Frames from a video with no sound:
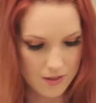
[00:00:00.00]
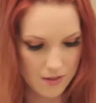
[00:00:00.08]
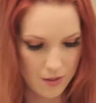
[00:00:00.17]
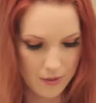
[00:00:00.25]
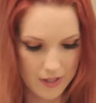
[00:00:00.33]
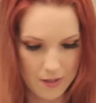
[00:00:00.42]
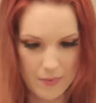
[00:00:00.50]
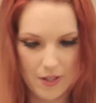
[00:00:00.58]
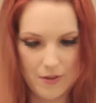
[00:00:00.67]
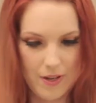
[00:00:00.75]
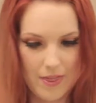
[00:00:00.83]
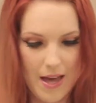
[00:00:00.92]
So we're going to
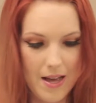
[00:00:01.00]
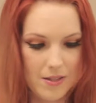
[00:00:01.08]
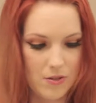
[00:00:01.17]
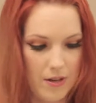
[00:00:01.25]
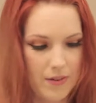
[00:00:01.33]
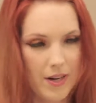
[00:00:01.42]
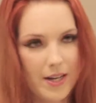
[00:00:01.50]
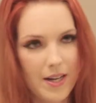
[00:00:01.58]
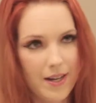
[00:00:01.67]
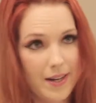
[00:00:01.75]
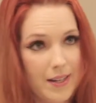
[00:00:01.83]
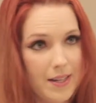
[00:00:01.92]
be doing that. So I've
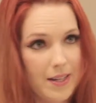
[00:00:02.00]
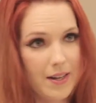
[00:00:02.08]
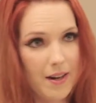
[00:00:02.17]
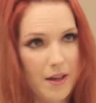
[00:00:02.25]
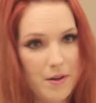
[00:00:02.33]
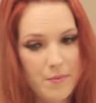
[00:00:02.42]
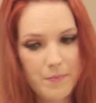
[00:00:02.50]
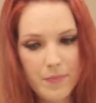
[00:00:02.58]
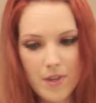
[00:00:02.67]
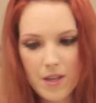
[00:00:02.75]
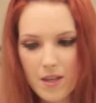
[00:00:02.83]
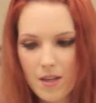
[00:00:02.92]
already got it heated up,
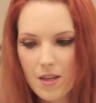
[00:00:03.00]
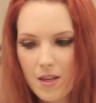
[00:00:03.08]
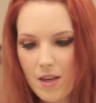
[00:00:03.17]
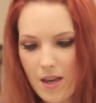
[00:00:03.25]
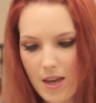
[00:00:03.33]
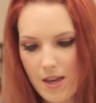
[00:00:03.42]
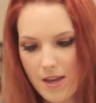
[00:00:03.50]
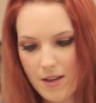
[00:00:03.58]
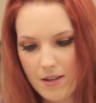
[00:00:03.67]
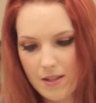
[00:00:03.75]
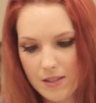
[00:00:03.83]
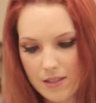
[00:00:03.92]

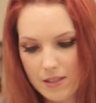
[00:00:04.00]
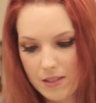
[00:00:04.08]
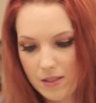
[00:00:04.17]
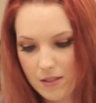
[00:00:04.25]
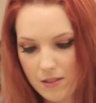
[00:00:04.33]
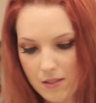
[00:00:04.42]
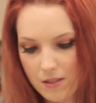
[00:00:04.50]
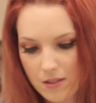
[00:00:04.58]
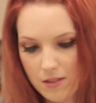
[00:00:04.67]
and